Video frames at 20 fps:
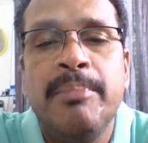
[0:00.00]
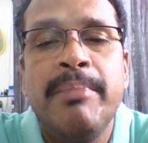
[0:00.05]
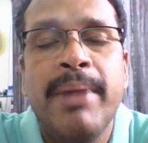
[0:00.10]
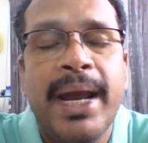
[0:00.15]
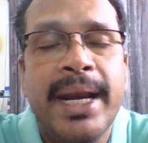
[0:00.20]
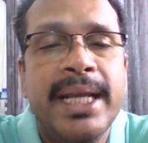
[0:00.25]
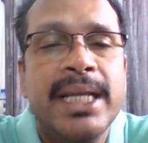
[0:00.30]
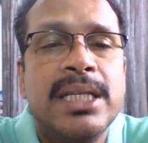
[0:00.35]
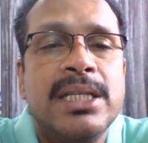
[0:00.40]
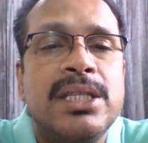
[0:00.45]

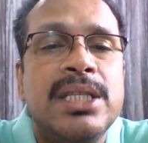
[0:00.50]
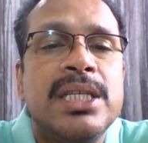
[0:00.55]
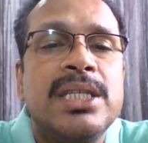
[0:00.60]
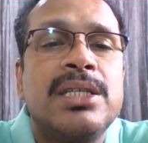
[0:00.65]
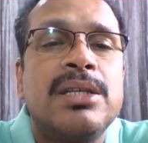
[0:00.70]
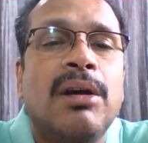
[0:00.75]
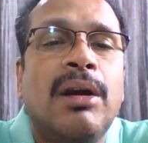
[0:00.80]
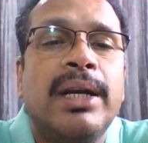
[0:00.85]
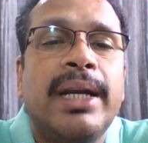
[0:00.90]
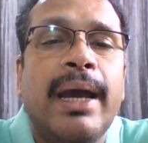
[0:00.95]
manage these
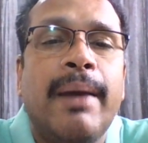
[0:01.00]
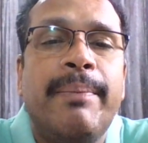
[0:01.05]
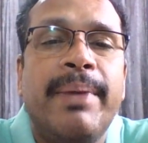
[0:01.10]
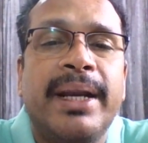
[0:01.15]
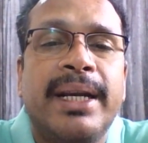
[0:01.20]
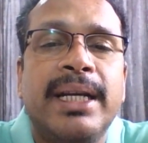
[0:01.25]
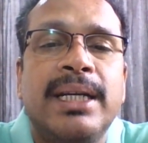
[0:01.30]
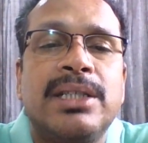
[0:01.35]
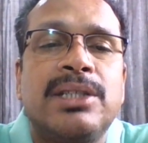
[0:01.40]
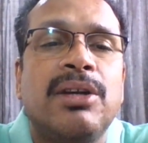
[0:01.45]
salt
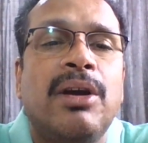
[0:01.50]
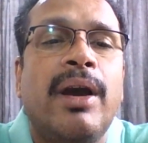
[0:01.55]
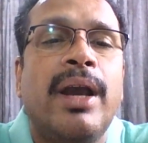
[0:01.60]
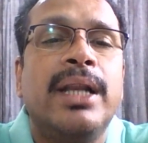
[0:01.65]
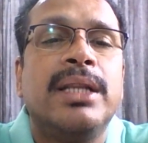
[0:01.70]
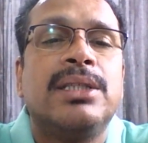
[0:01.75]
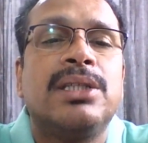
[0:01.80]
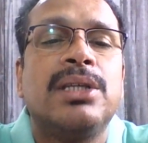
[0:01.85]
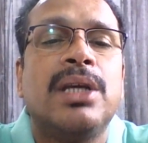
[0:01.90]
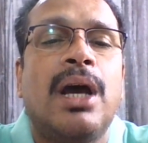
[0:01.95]
affected soils,